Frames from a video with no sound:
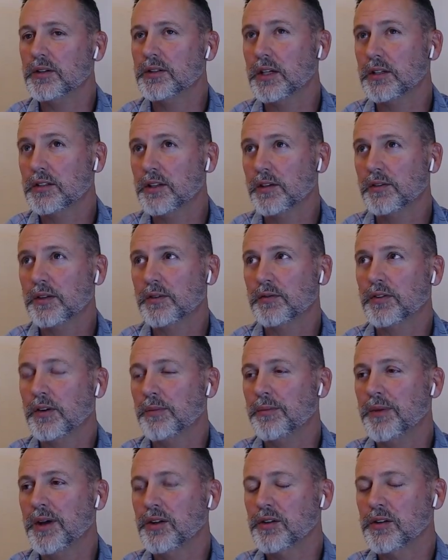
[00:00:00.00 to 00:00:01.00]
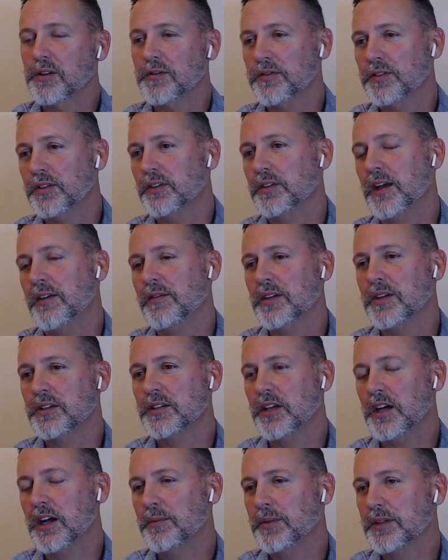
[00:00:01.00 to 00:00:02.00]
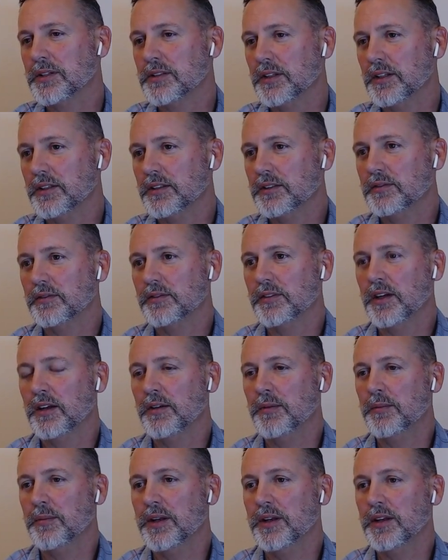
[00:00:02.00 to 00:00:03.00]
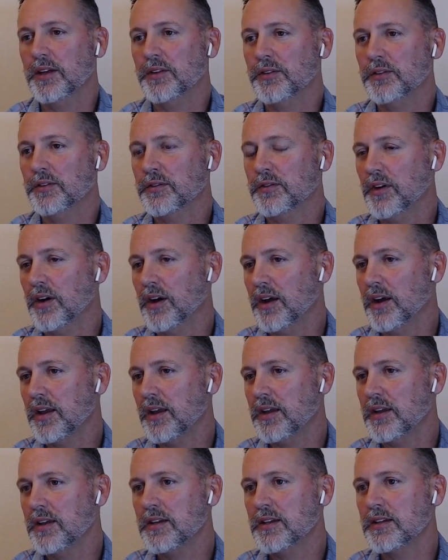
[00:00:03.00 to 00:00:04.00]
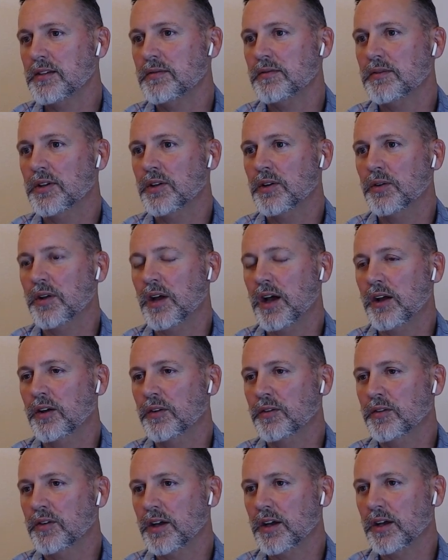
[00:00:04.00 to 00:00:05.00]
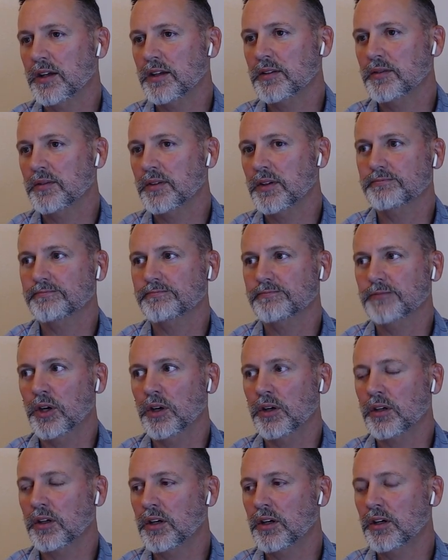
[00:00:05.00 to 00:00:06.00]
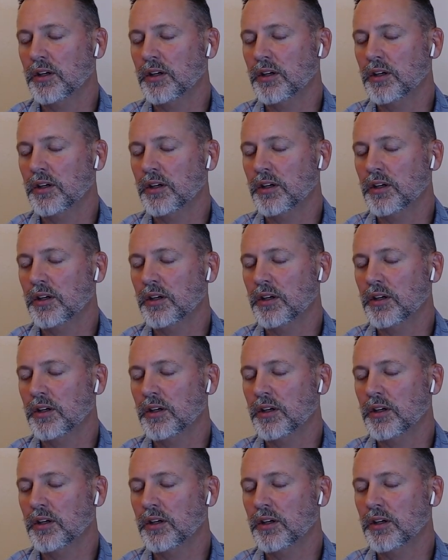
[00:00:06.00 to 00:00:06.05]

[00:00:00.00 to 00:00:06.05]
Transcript: you said something for a medical field, having a job that's like kind of Monday through Friday, not overnight, on